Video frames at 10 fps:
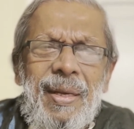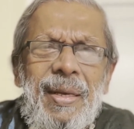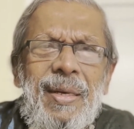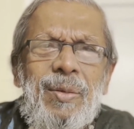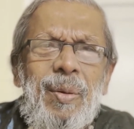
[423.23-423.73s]

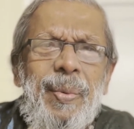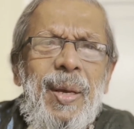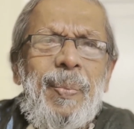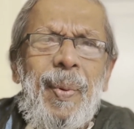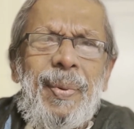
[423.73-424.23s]
It should be a
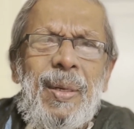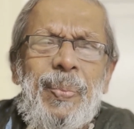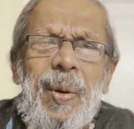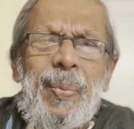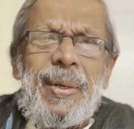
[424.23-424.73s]
public
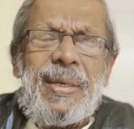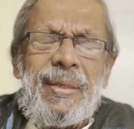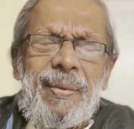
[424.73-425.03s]
property.